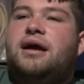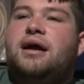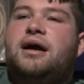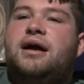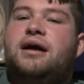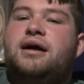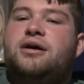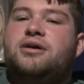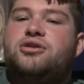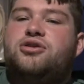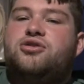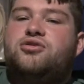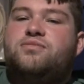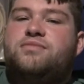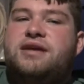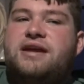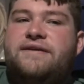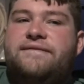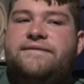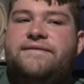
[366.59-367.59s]
Uh, you
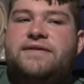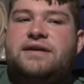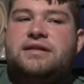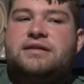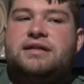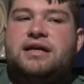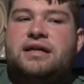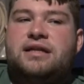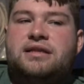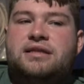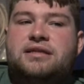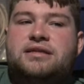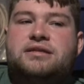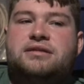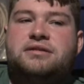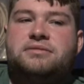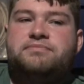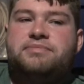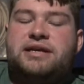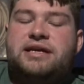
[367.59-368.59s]
may feel a
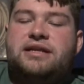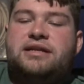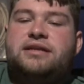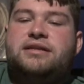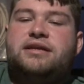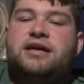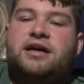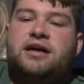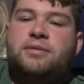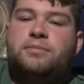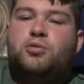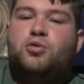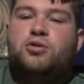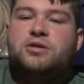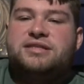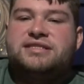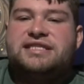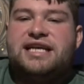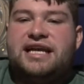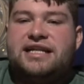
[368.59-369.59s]
little bit uh, more
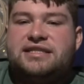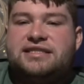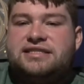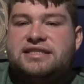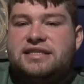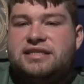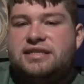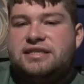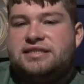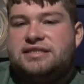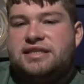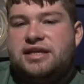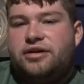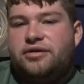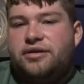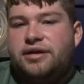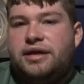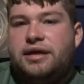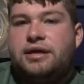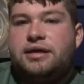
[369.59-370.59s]
dense in this
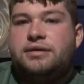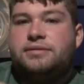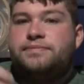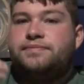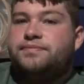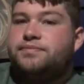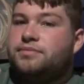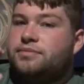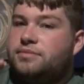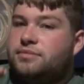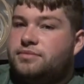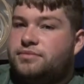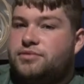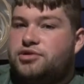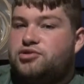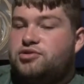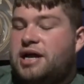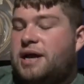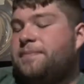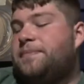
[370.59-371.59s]
area.
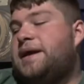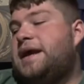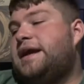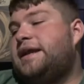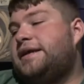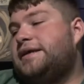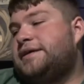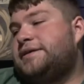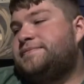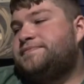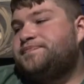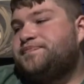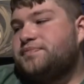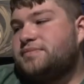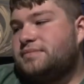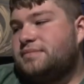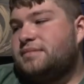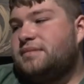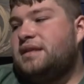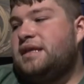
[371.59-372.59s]
Do not panic.
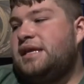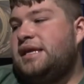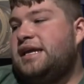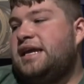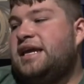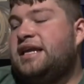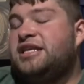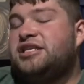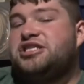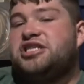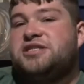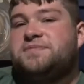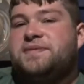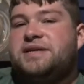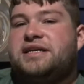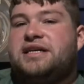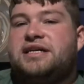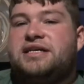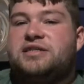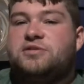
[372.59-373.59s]
It is just
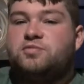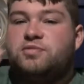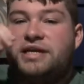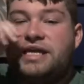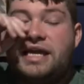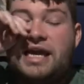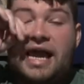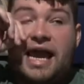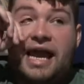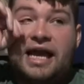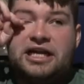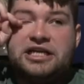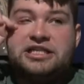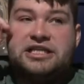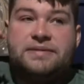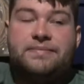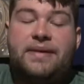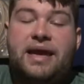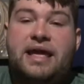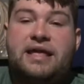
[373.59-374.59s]
because we
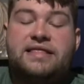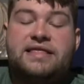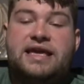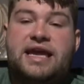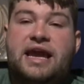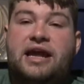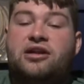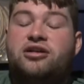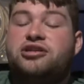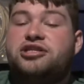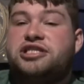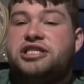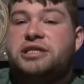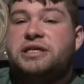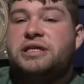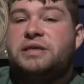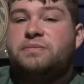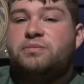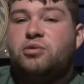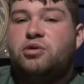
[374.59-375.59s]
actually made the
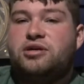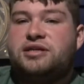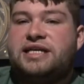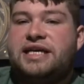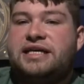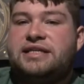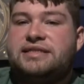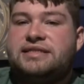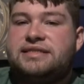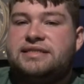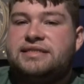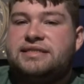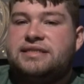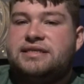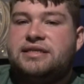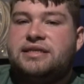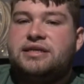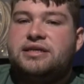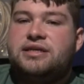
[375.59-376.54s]
energy more dense.